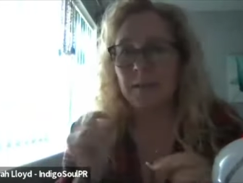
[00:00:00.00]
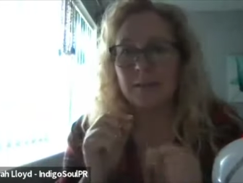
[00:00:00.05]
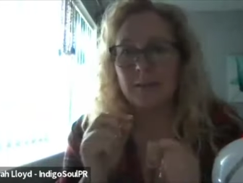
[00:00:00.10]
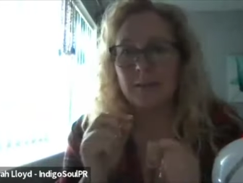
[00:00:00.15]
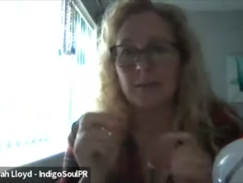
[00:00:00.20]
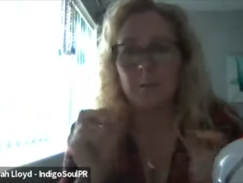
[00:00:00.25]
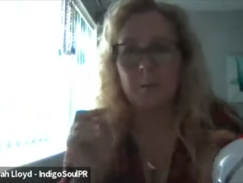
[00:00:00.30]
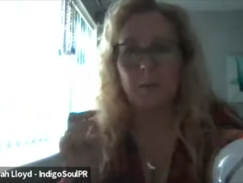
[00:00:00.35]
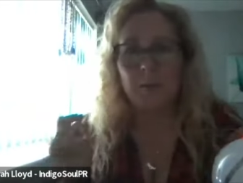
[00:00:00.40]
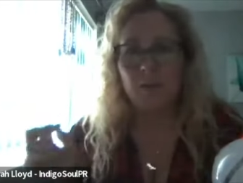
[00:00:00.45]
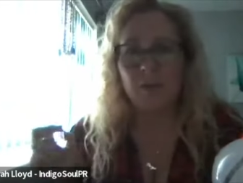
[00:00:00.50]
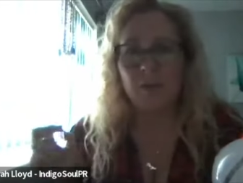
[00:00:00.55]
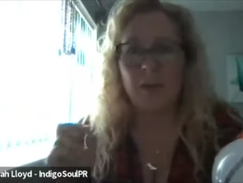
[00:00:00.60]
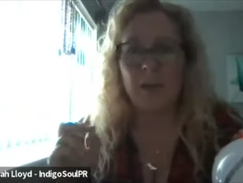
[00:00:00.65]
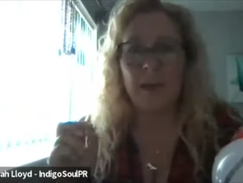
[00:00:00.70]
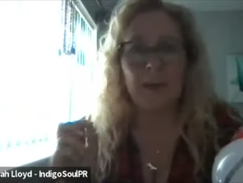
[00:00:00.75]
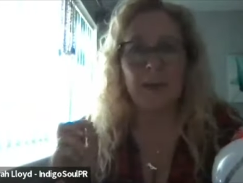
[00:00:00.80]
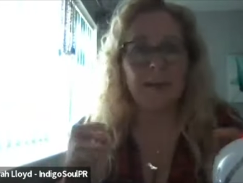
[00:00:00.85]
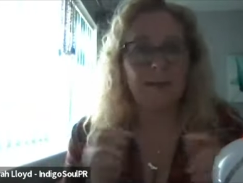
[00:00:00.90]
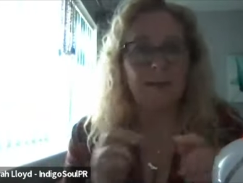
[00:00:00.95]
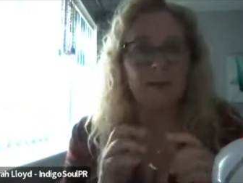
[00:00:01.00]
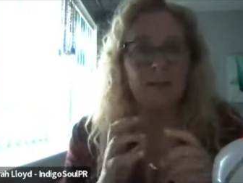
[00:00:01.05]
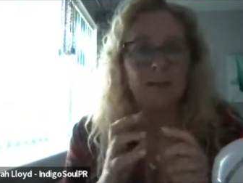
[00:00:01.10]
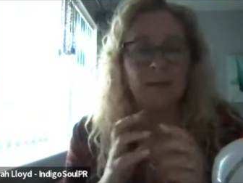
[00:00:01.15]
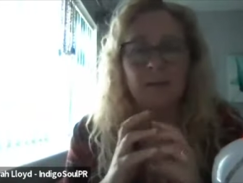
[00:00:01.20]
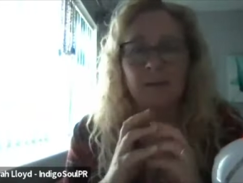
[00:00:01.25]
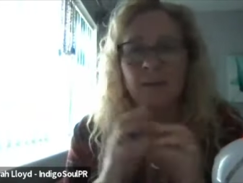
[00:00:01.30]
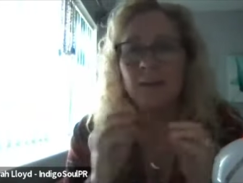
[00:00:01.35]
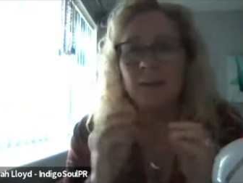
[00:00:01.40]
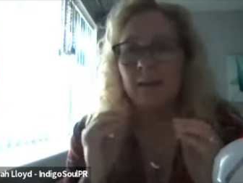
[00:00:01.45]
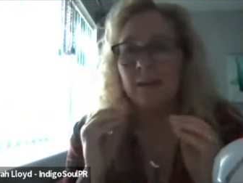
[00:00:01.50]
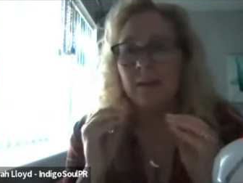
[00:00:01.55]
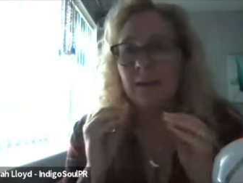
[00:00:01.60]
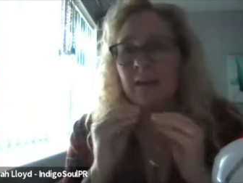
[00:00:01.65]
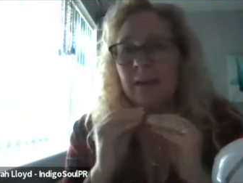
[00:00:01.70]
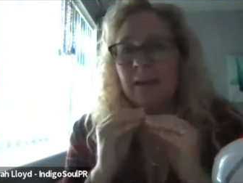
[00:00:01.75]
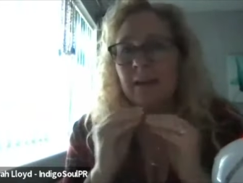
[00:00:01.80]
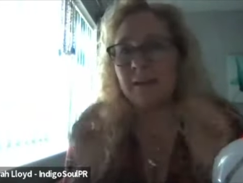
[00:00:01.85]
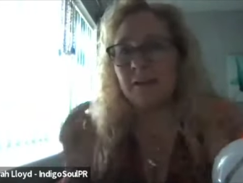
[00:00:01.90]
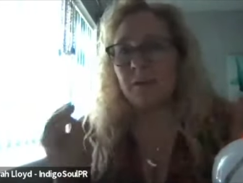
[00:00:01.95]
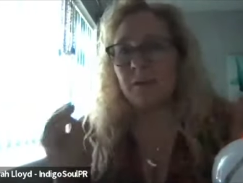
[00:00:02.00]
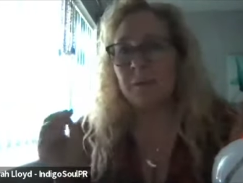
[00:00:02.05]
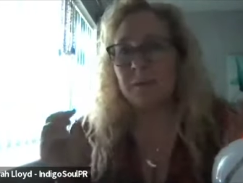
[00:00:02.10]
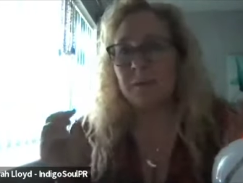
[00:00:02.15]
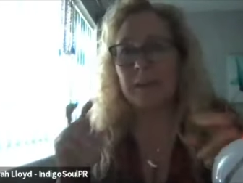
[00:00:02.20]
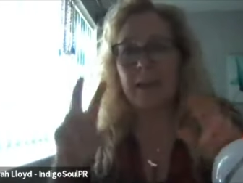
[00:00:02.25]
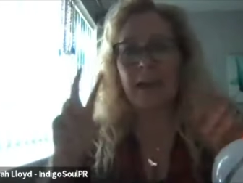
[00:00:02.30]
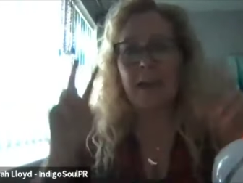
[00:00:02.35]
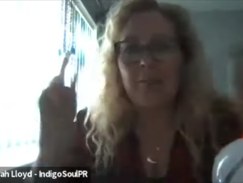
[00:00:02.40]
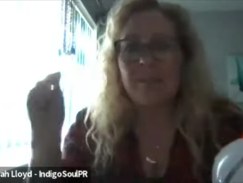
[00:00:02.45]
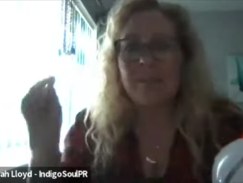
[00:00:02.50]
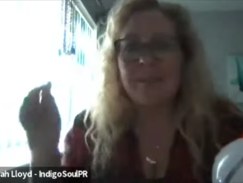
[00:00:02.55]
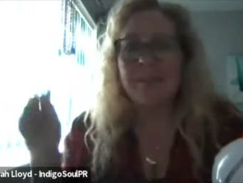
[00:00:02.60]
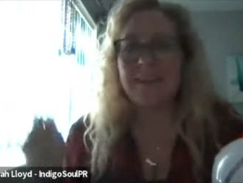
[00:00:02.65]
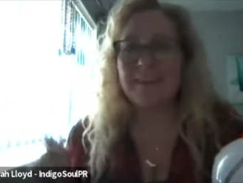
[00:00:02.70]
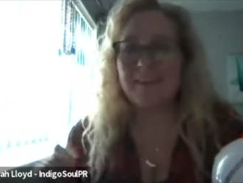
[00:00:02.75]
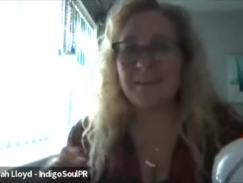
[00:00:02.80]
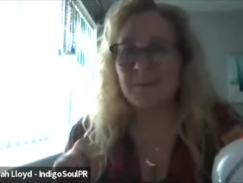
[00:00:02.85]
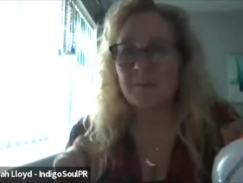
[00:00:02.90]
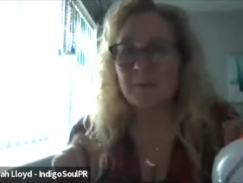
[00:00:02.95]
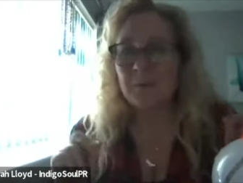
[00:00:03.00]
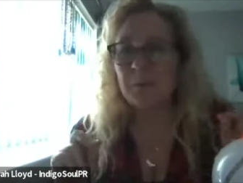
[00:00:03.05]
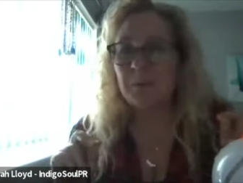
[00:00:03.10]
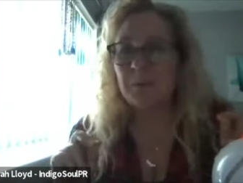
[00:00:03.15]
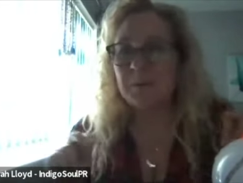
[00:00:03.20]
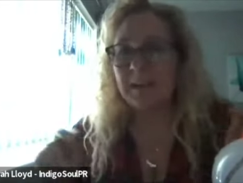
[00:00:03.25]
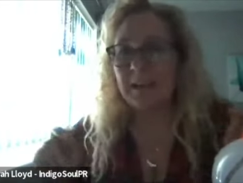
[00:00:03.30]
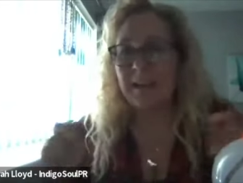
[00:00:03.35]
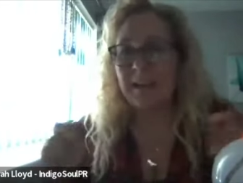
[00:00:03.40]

going to be shared. I think it's almost like every day's a school day